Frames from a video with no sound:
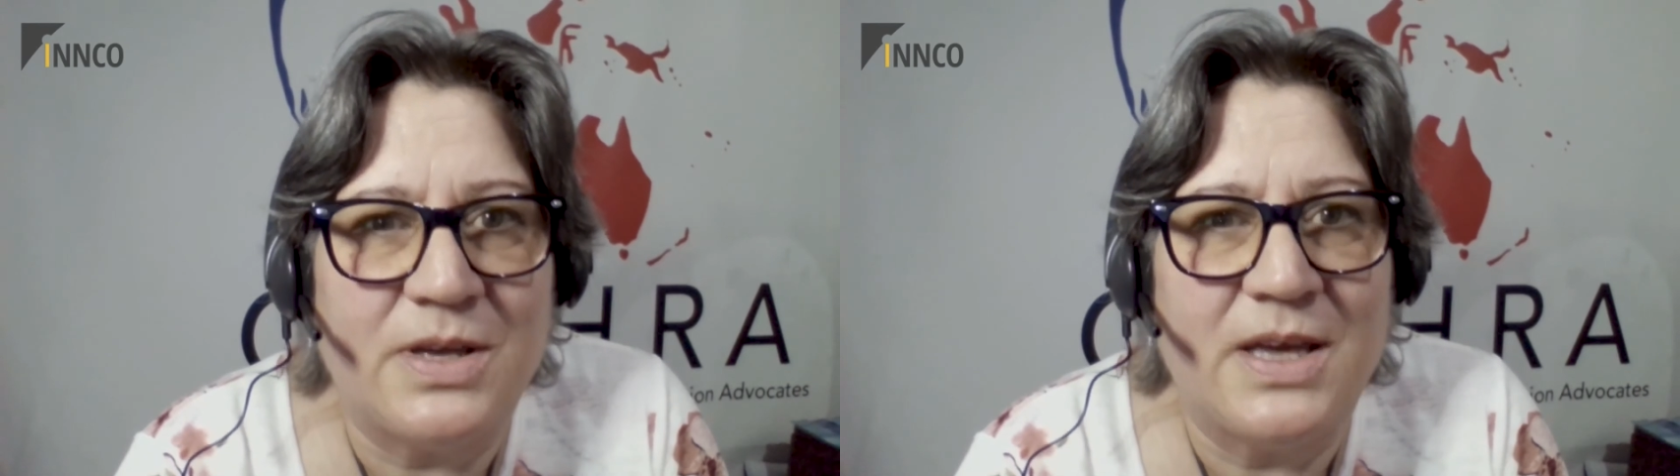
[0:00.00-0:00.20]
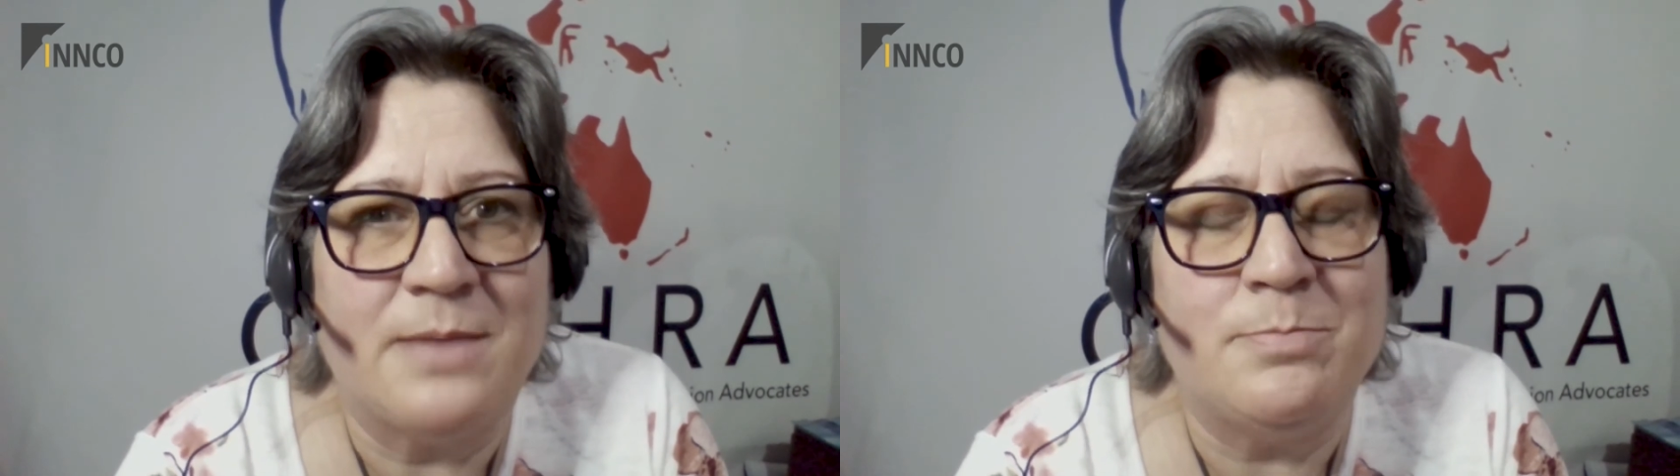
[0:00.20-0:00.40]

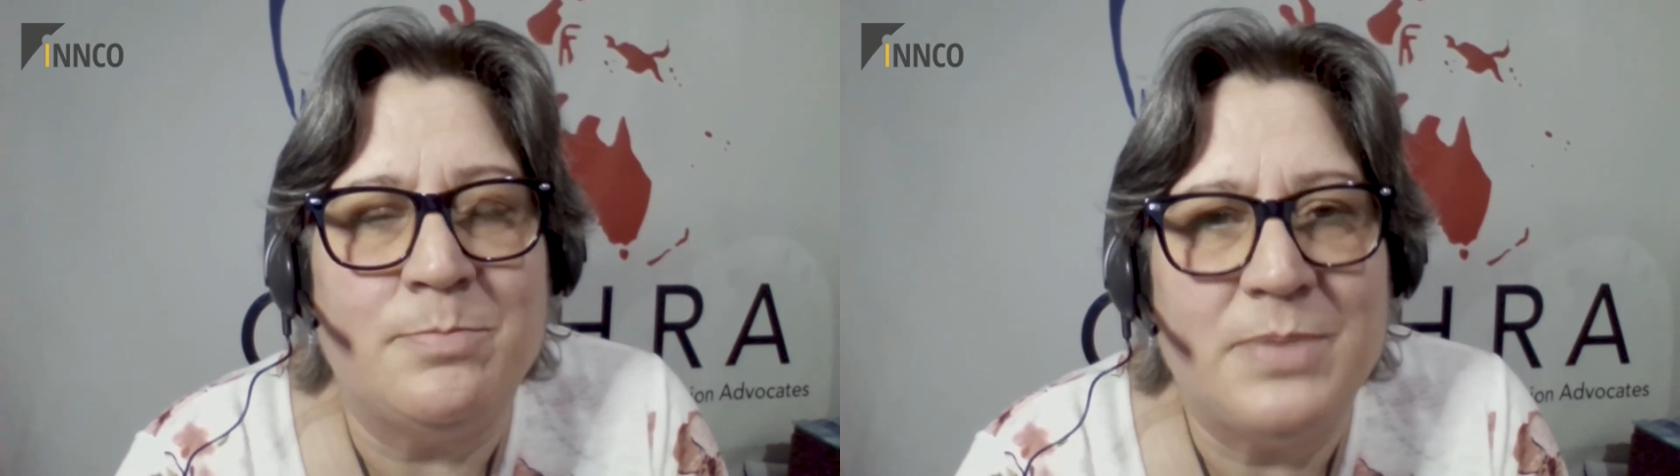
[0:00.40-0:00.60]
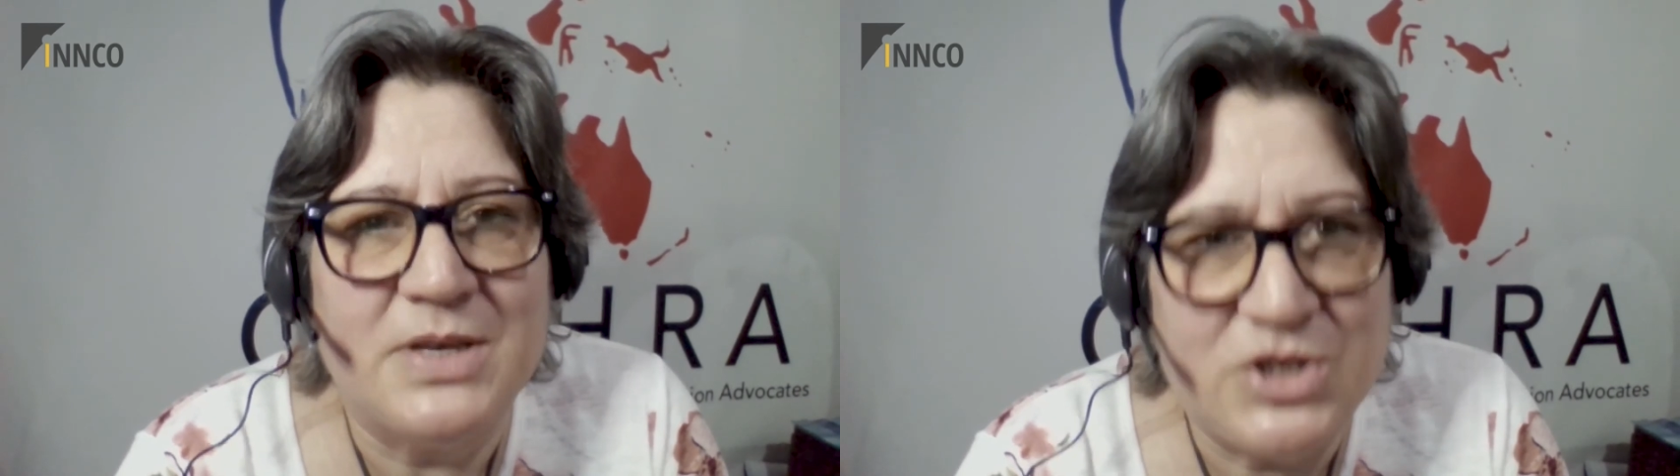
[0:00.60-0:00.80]

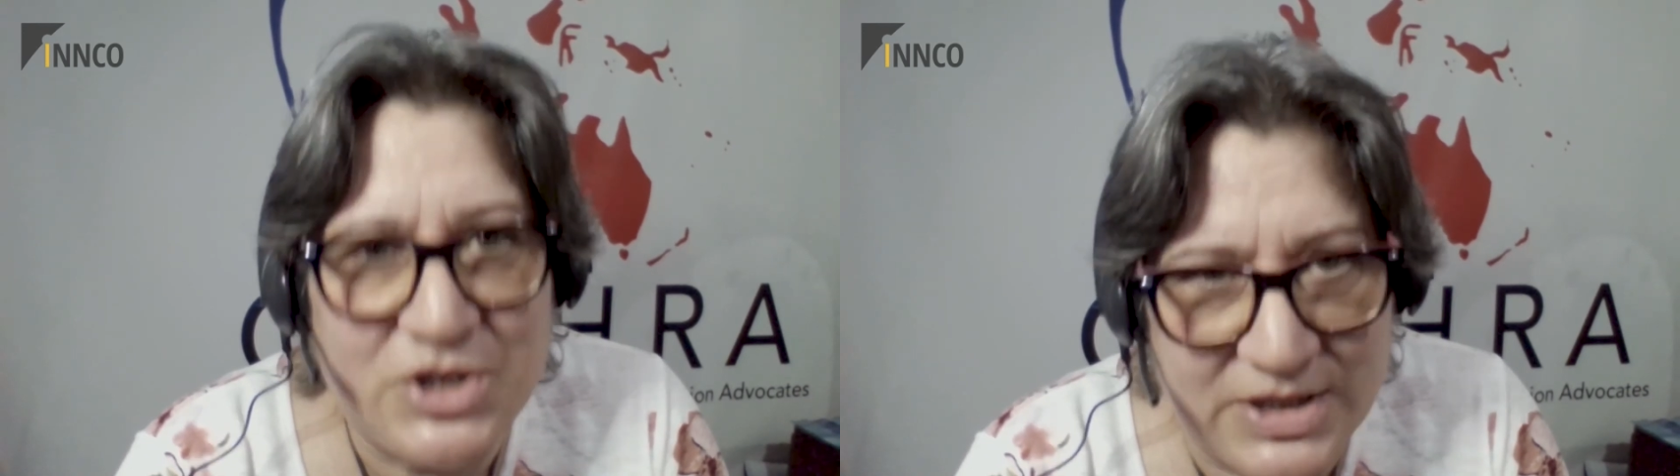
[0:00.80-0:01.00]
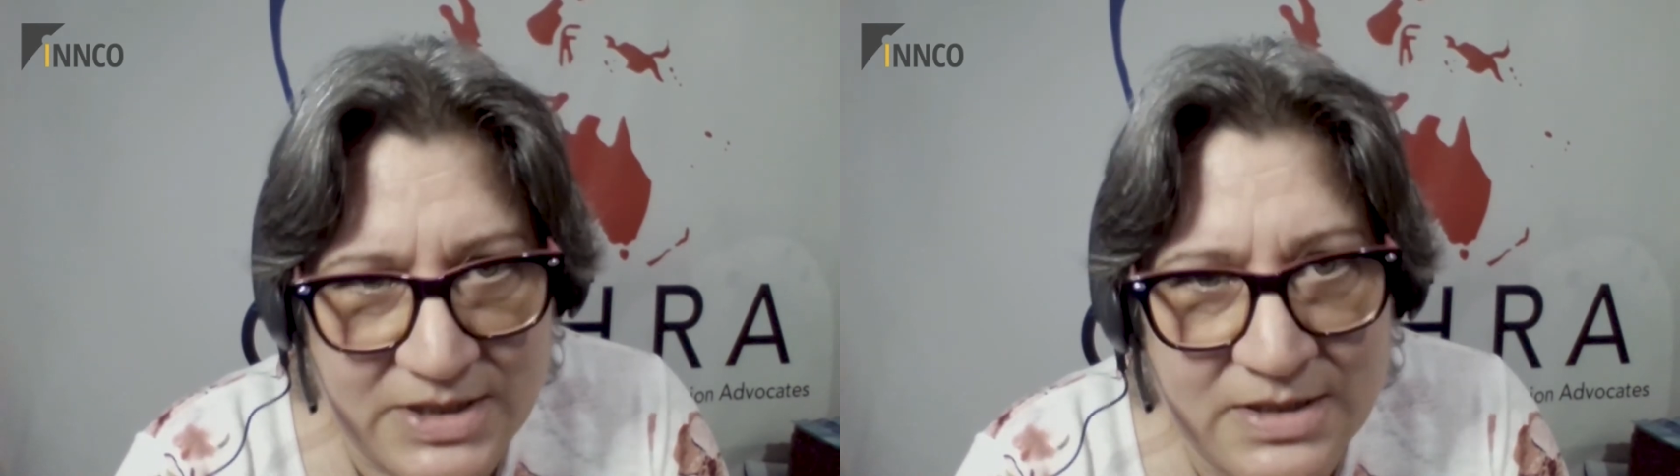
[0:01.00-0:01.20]

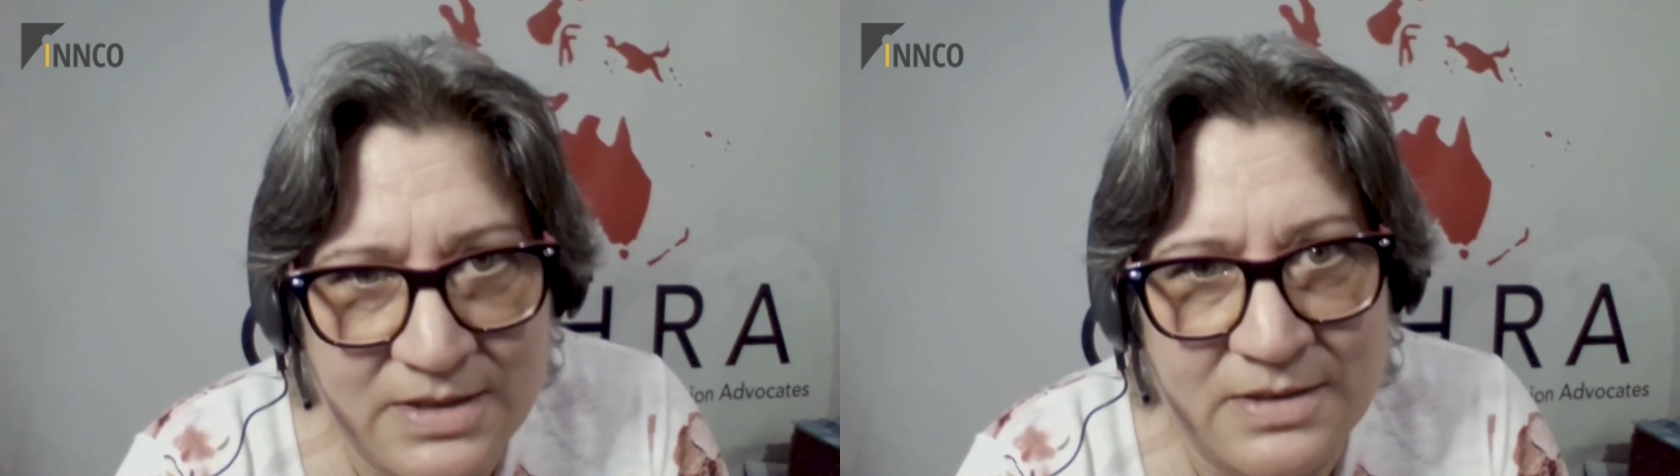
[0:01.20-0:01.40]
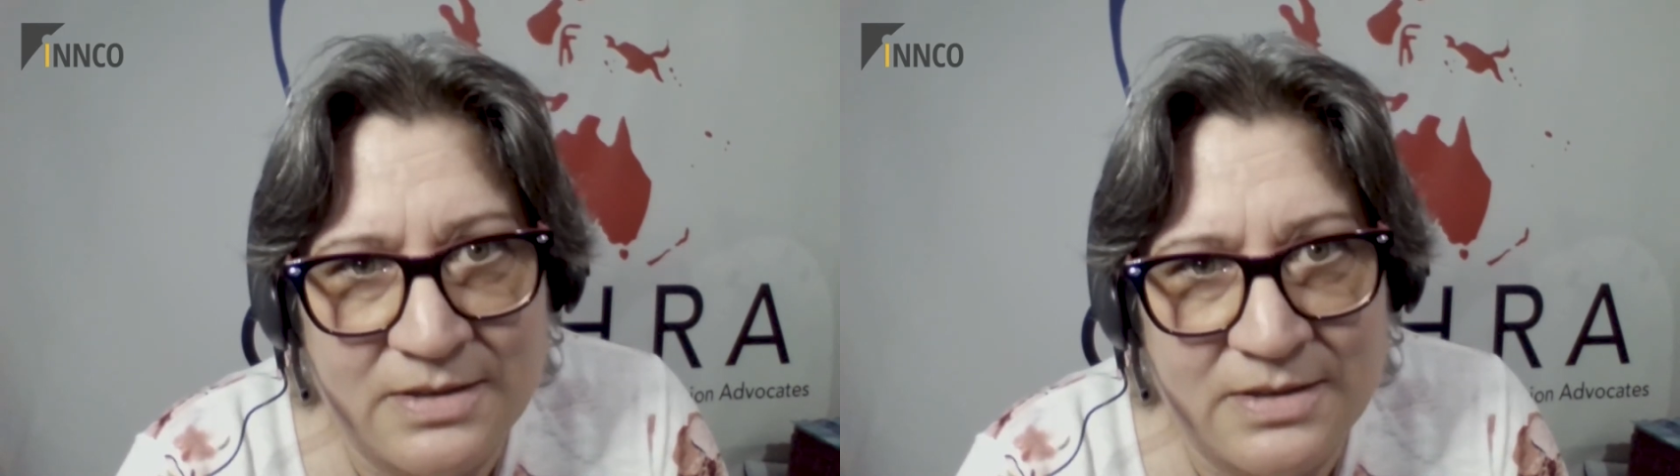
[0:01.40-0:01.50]
ambition